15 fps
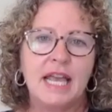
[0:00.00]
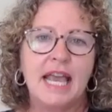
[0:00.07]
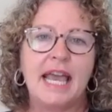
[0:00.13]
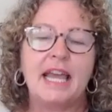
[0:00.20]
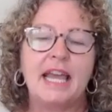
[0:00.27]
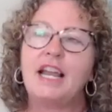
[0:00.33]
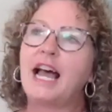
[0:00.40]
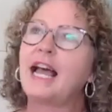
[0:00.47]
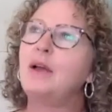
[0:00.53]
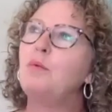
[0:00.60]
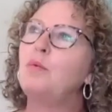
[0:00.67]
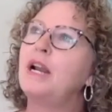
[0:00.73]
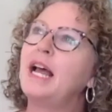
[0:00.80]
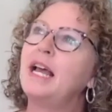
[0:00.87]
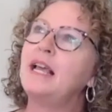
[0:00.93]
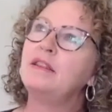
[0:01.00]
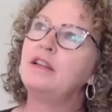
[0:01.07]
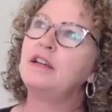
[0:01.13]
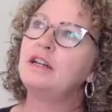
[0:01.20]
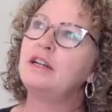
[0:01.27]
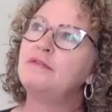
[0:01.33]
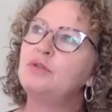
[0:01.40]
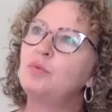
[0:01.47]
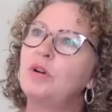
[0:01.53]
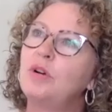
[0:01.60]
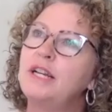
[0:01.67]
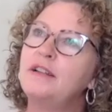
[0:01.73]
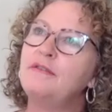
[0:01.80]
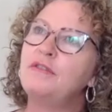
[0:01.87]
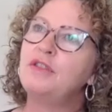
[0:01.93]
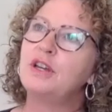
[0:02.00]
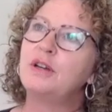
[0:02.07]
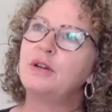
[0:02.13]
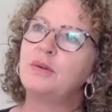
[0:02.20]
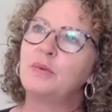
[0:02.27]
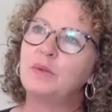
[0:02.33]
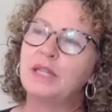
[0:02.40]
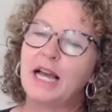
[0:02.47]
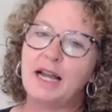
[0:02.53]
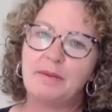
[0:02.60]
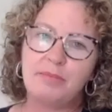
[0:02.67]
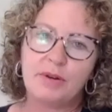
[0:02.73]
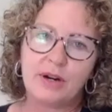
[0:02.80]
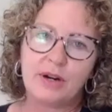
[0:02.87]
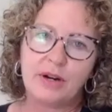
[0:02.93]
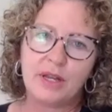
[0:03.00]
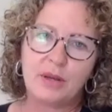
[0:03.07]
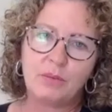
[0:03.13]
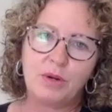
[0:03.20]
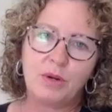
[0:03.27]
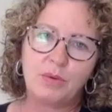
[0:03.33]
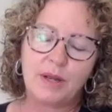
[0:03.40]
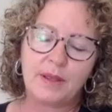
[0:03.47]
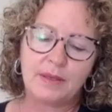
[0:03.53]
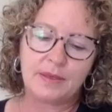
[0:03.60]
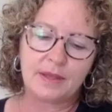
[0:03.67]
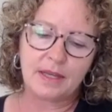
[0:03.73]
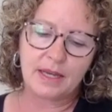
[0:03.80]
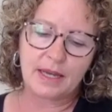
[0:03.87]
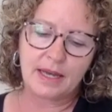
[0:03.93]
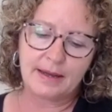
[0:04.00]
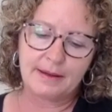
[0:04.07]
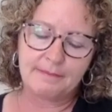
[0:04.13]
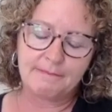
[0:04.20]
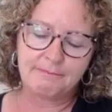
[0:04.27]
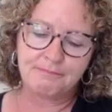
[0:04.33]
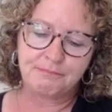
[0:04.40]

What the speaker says: And what I loved, one of the library, we were at the